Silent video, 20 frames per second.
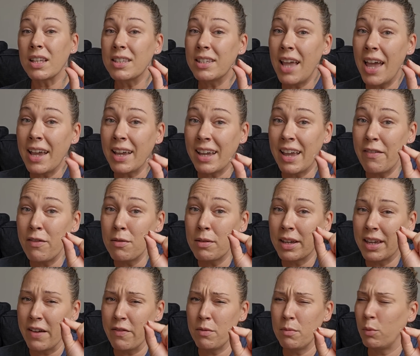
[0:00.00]
Take, give
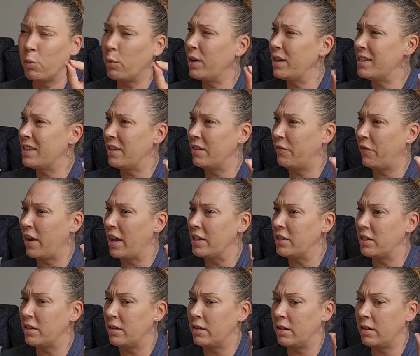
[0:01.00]
them, give them, what is the
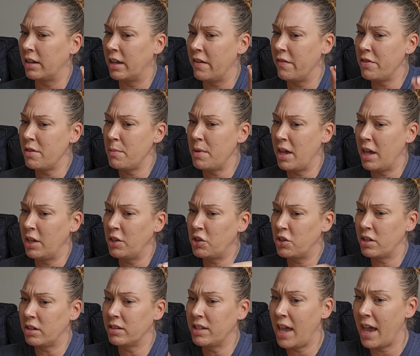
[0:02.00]
phrase? Give them an inch,
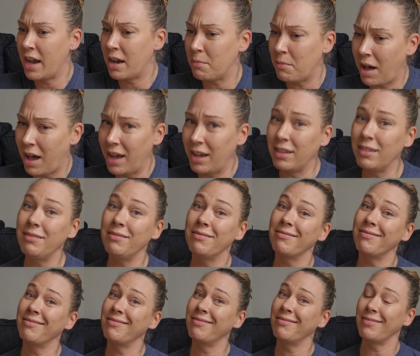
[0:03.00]
they'll take a mile.
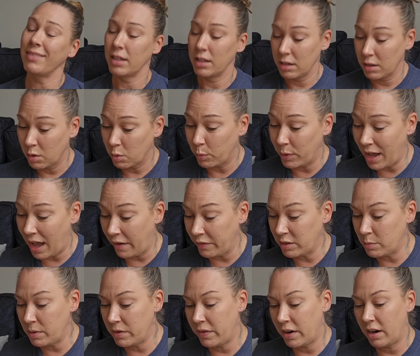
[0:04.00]
Mm, we have
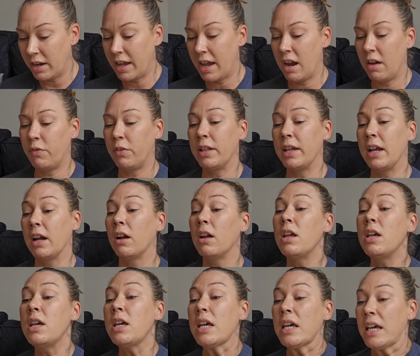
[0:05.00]
to be very careful here.
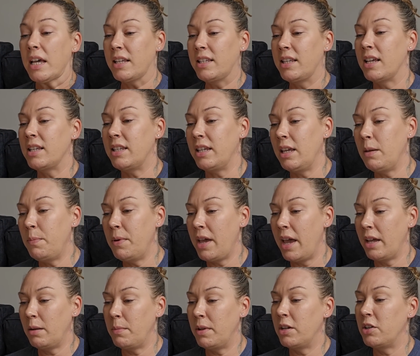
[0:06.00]
It says
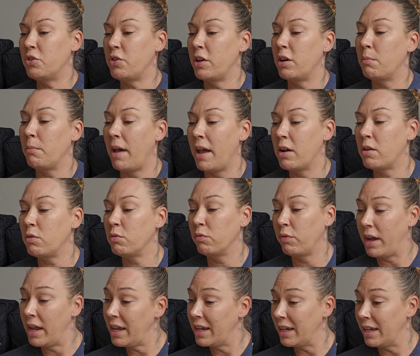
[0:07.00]
EPA Administrator Michael
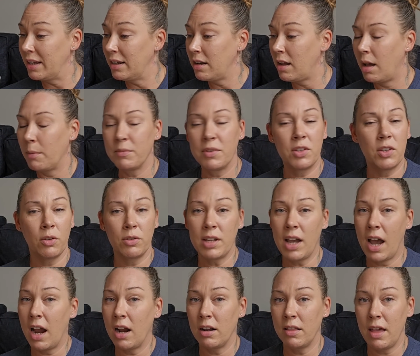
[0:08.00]
Regan. I'm so
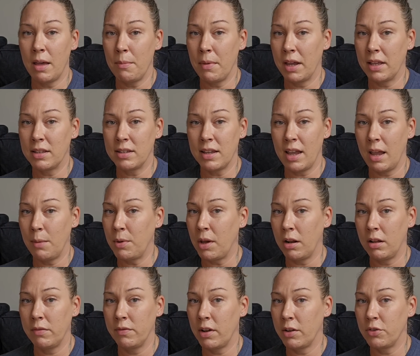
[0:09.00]
tired of that man's name.
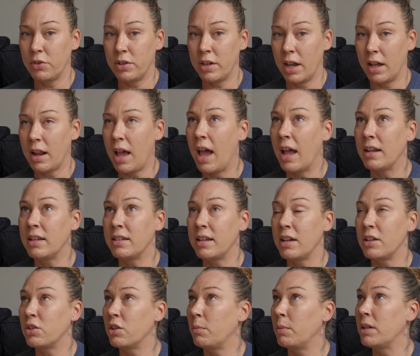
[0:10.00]
Y'all even understand. I had to say
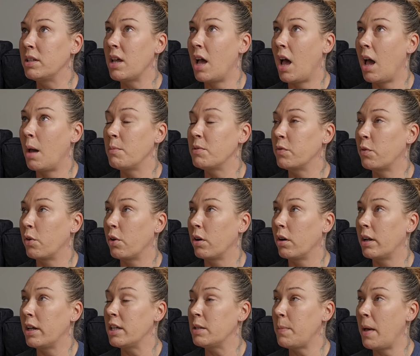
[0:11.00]
it so many times
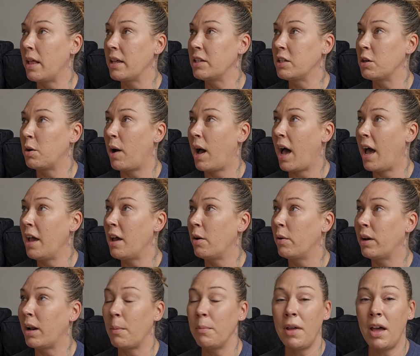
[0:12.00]
for East Palestine, Ohio,
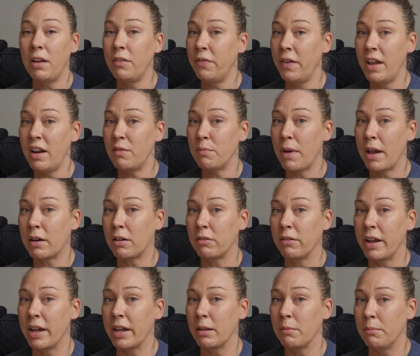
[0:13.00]
and I'm not a fan of Michael
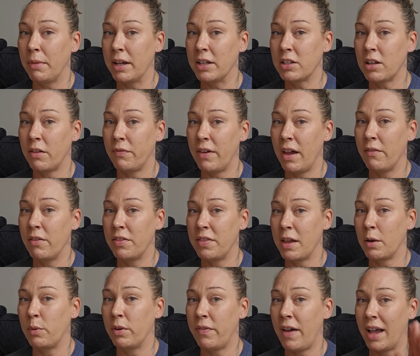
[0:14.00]
Regan based off
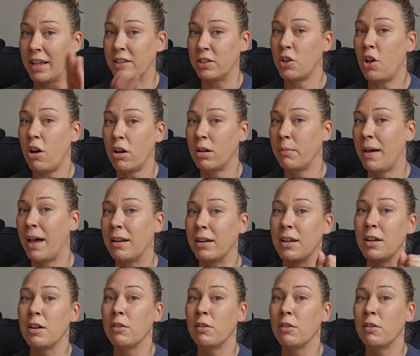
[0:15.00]
everything we've had to talk about